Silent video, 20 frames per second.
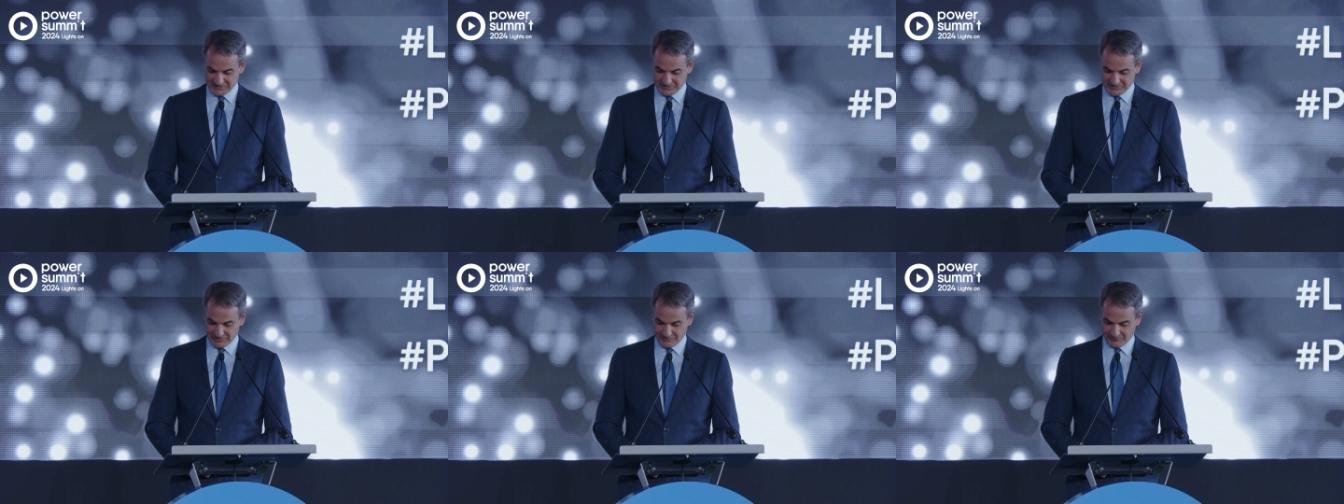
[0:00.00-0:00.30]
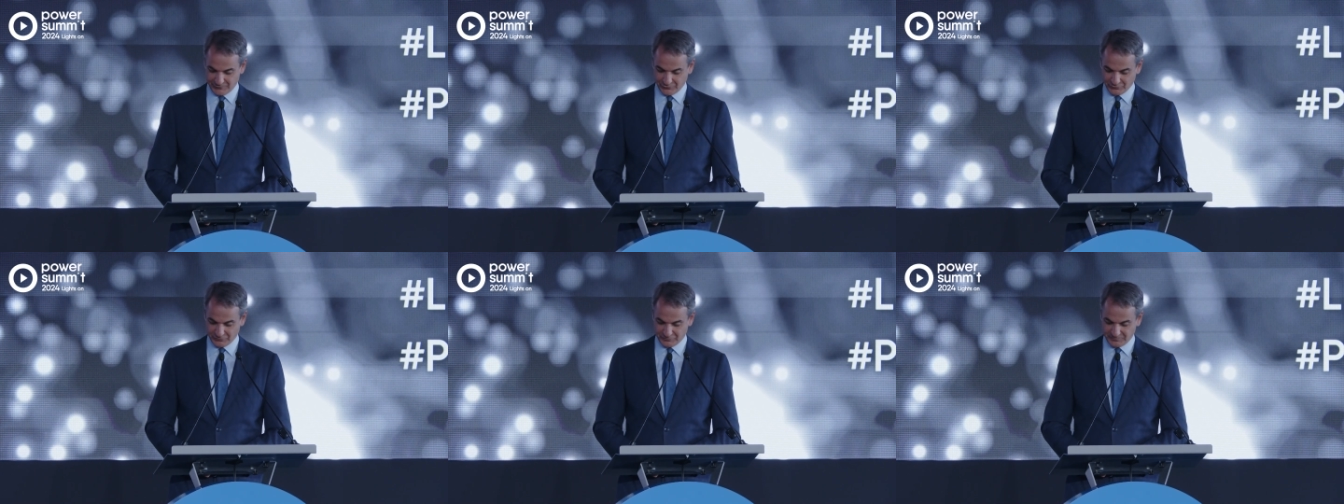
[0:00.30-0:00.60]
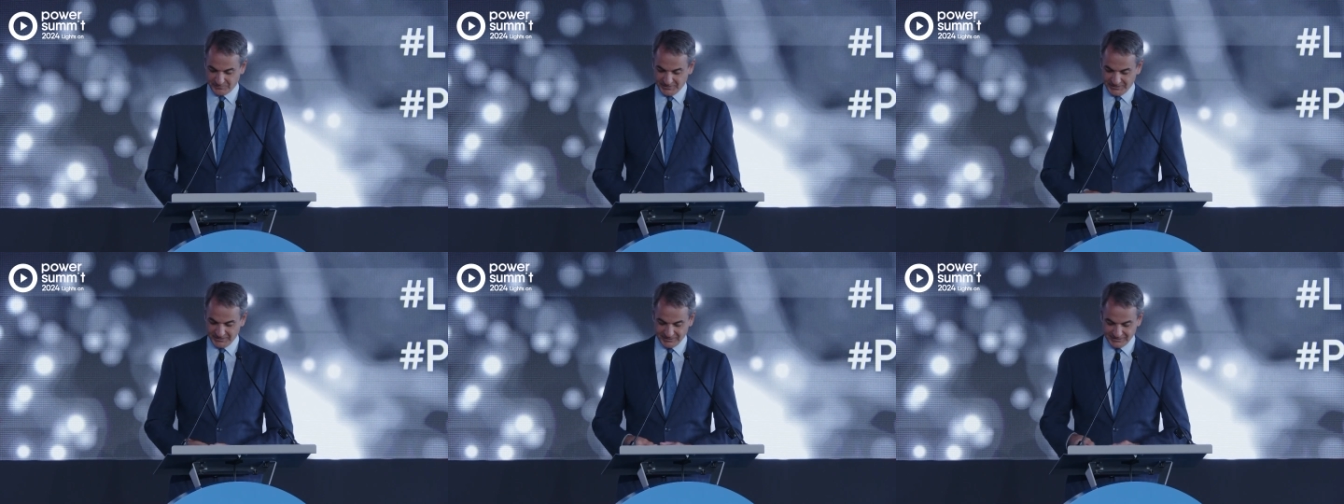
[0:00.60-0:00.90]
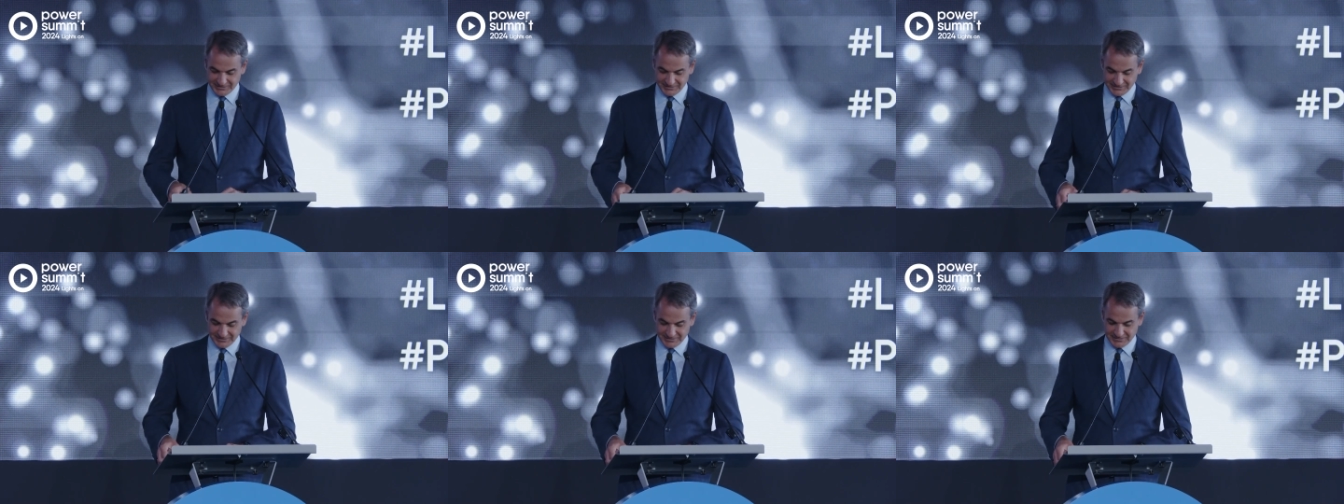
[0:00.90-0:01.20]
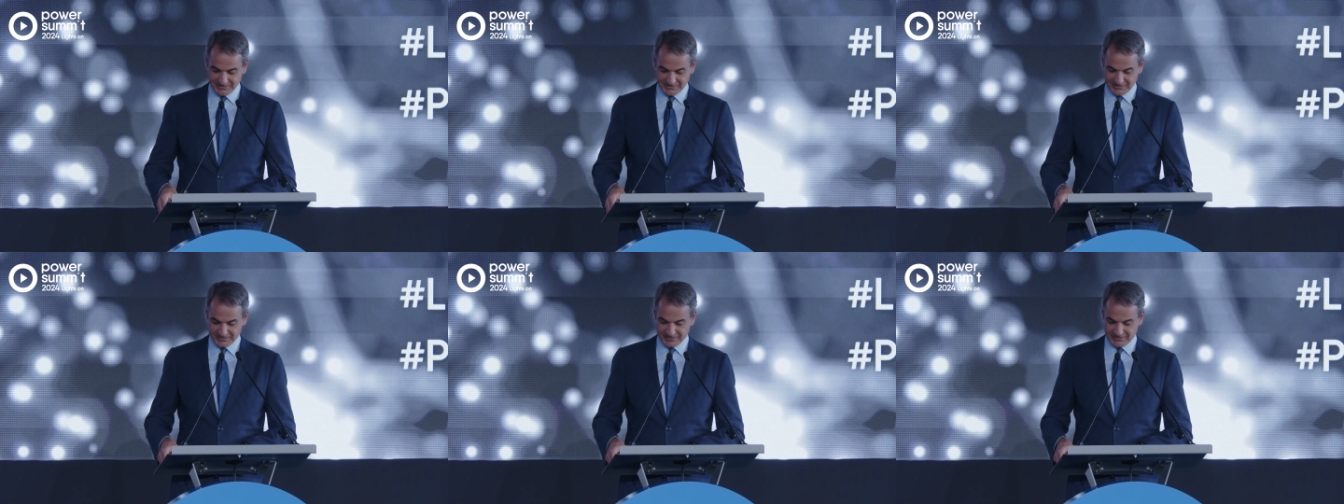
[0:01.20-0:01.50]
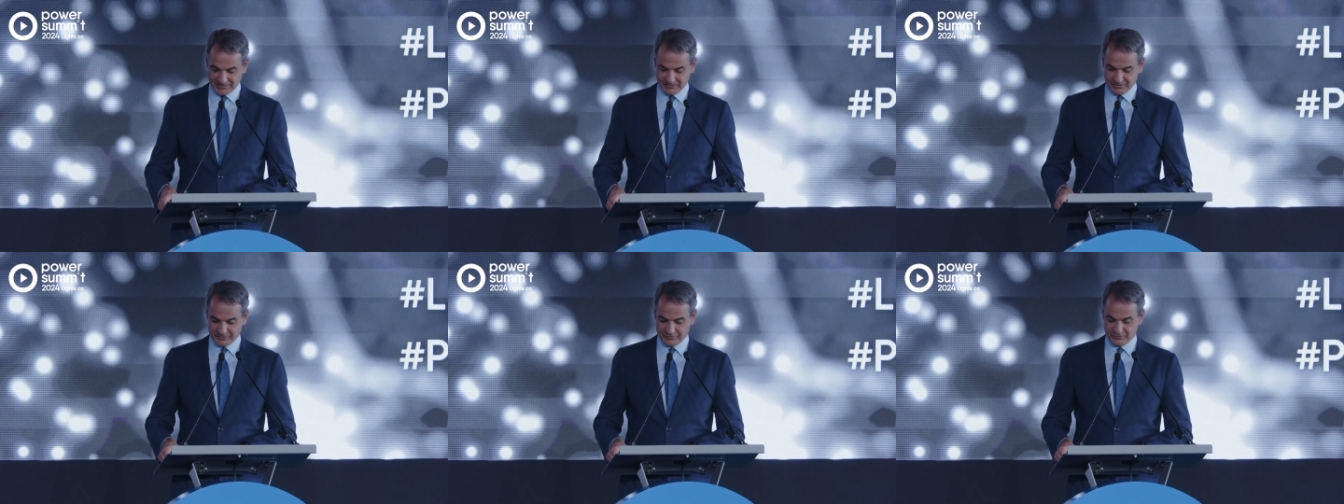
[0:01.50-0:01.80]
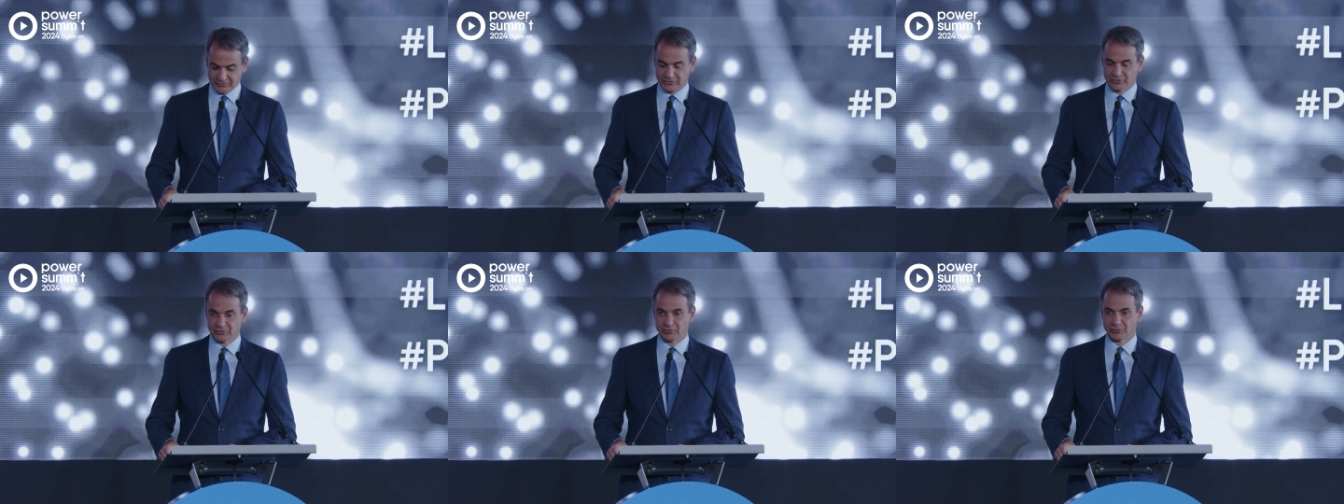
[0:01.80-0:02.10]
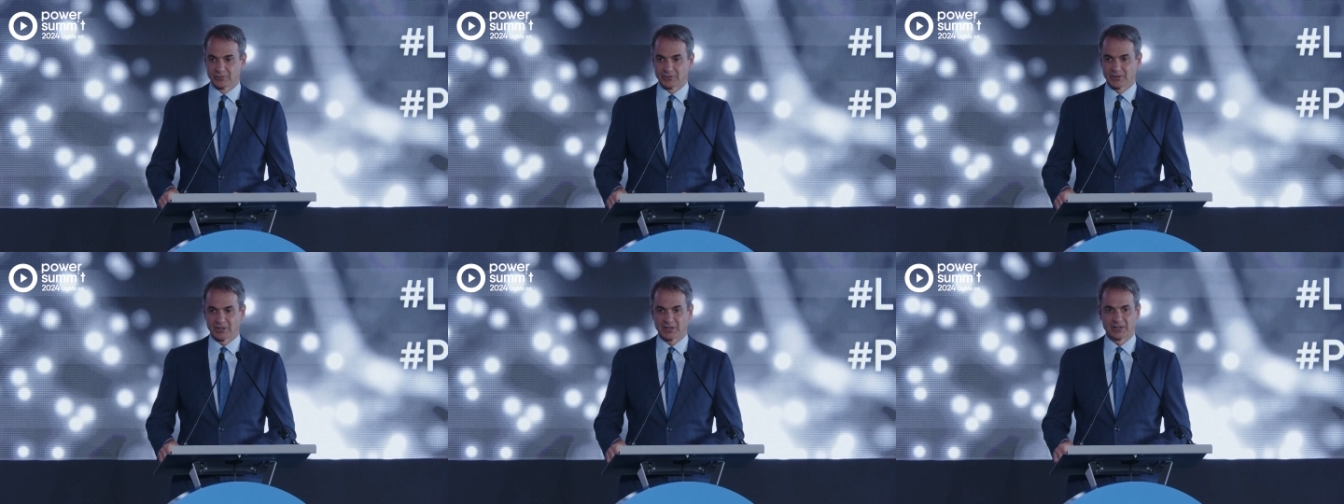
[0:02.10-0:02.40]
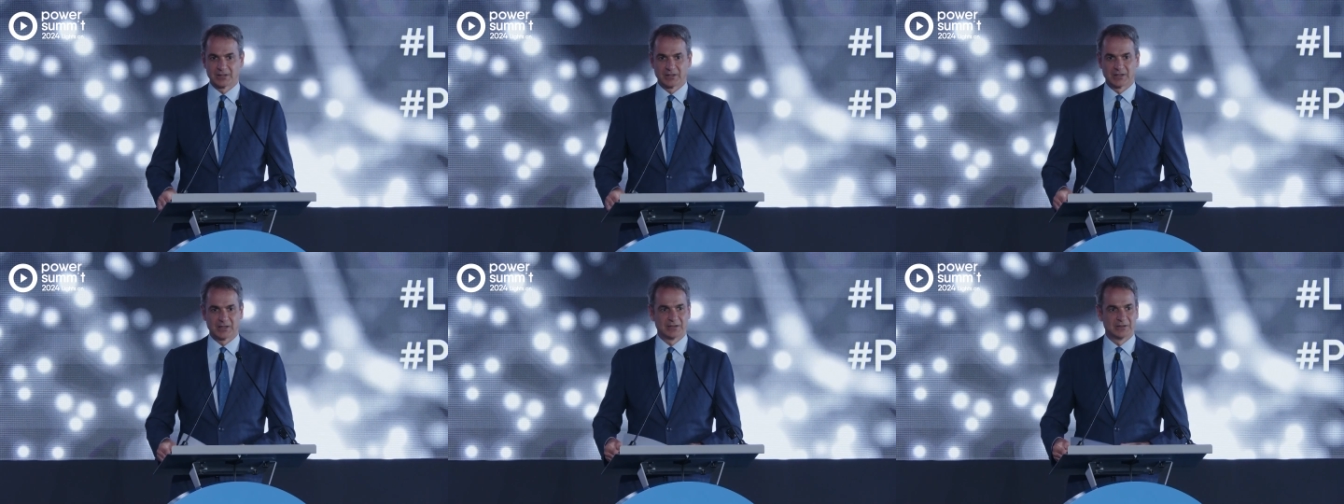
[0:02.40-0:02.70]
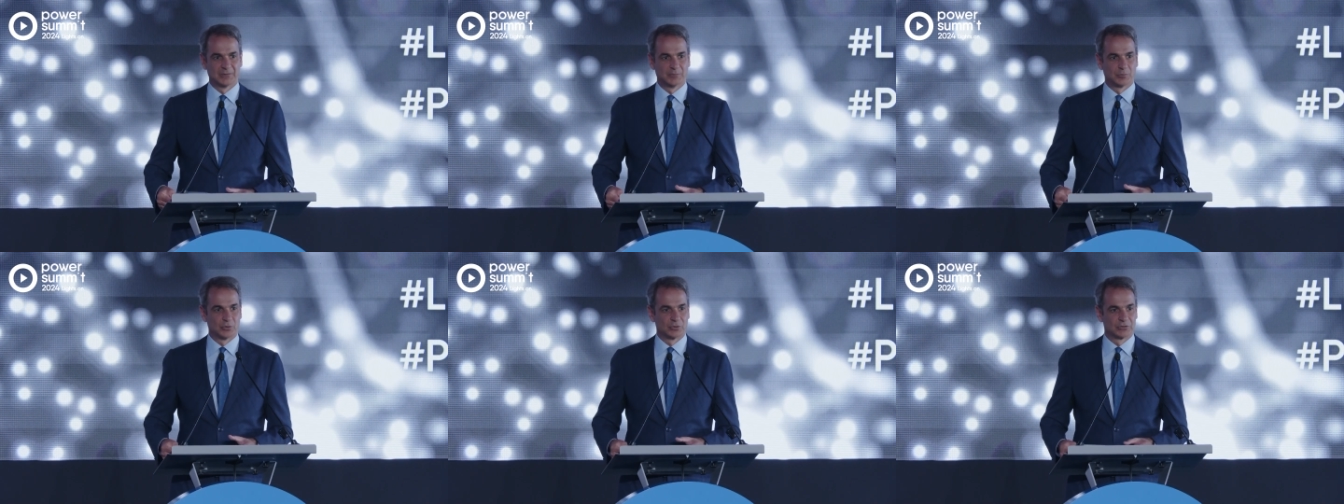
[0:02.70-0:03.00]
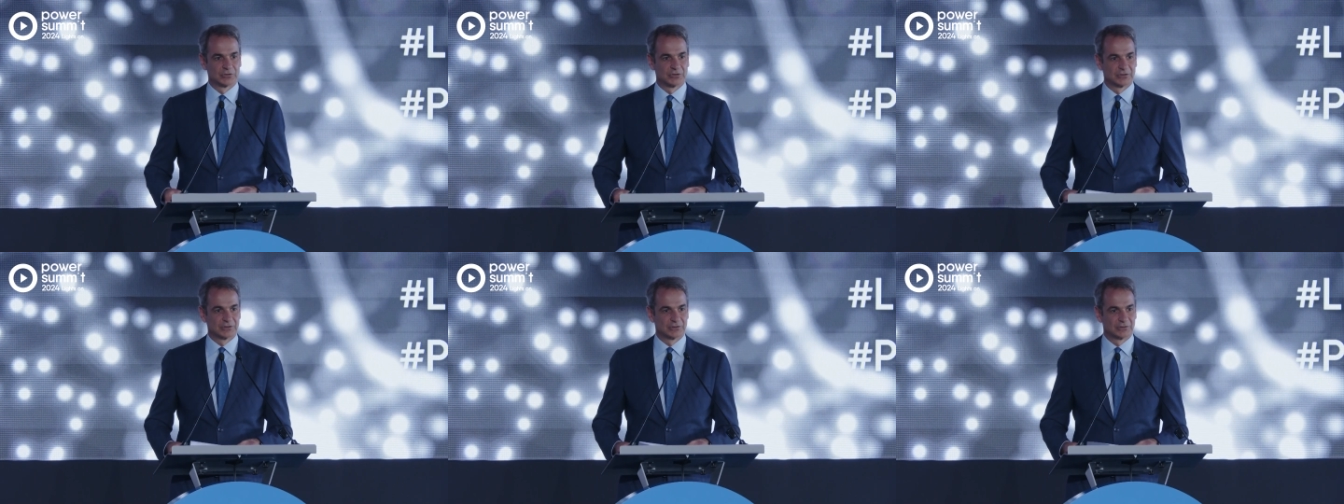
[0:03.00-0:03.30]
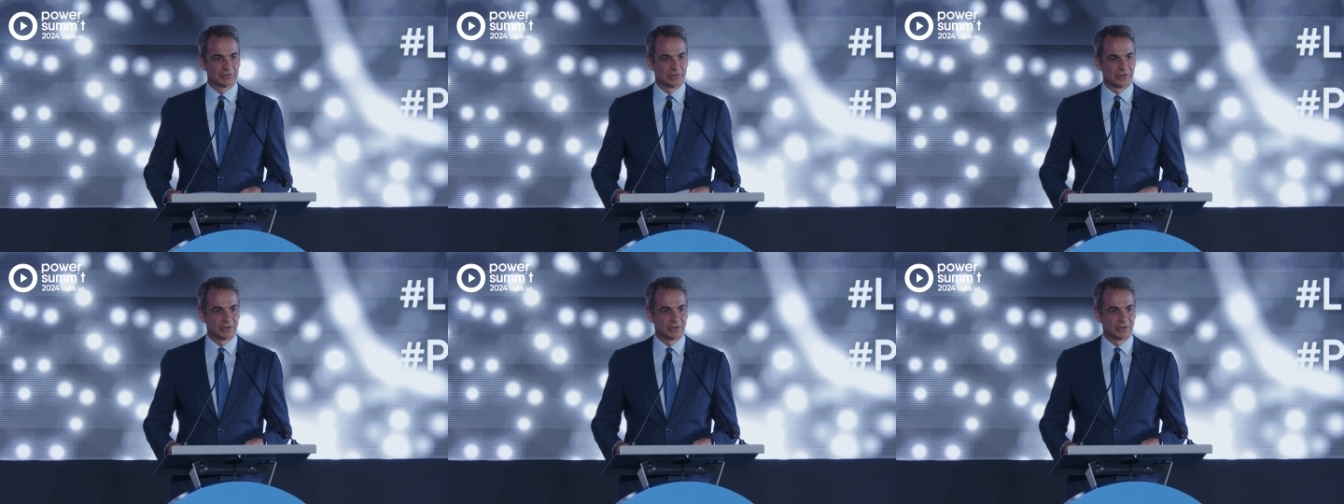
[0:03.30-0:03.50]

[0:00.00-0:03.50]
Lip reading: for speed is to an important